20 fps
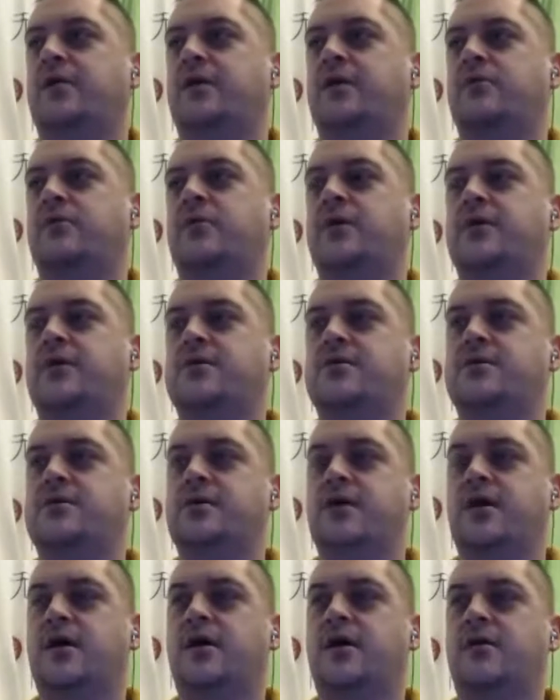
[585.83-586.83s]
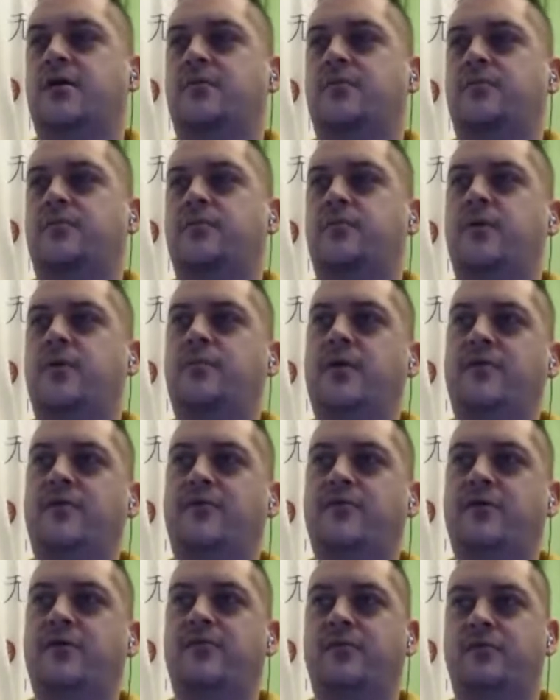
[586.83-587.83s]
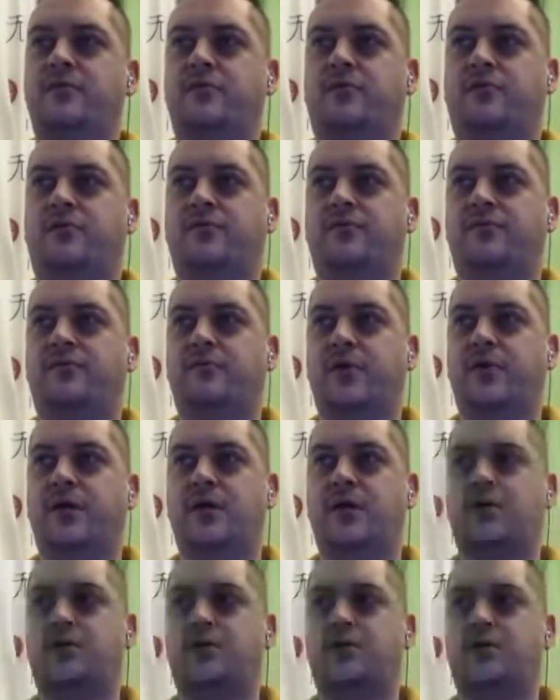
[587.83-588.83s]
No, there's a bit further north of me,